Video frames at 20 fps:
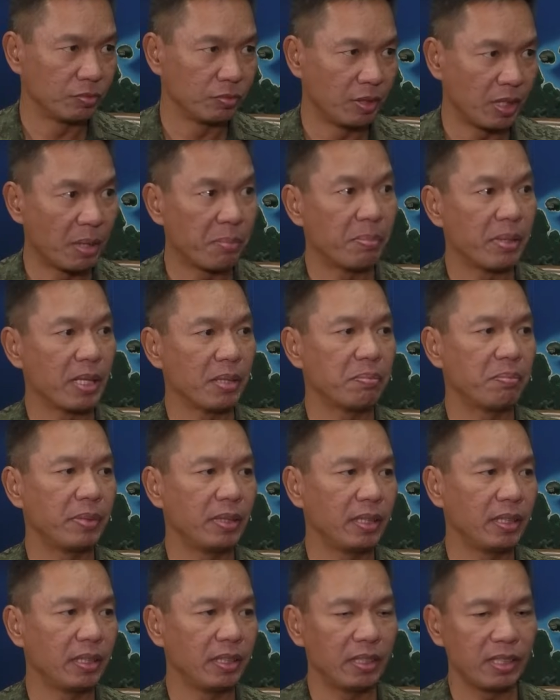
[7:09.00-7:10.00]
With the
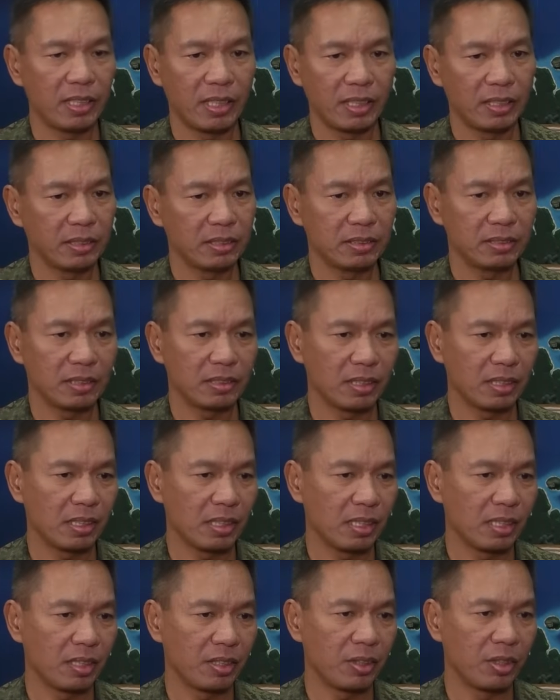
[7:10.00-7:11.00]
PNP, okay. And
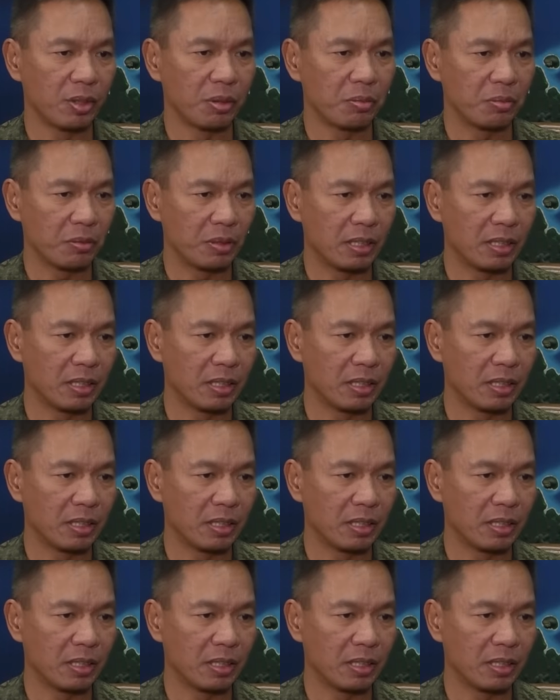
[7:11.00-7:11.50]
you know,